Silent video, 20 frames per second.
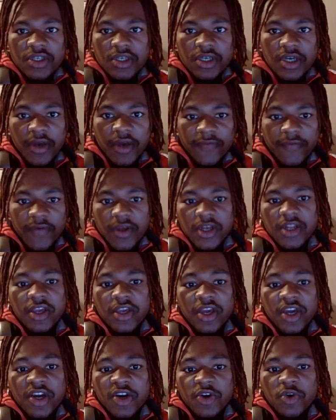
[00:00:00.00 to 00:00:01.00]
a
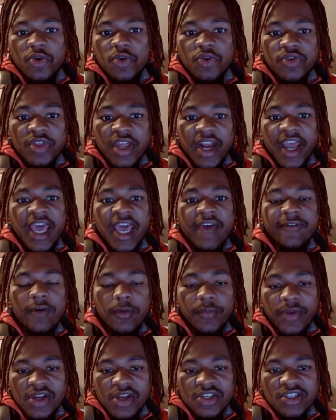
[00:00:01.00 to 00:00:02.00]
video that I have on
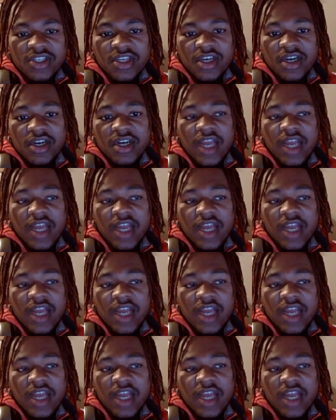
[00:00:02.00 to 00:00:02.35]
Patreon.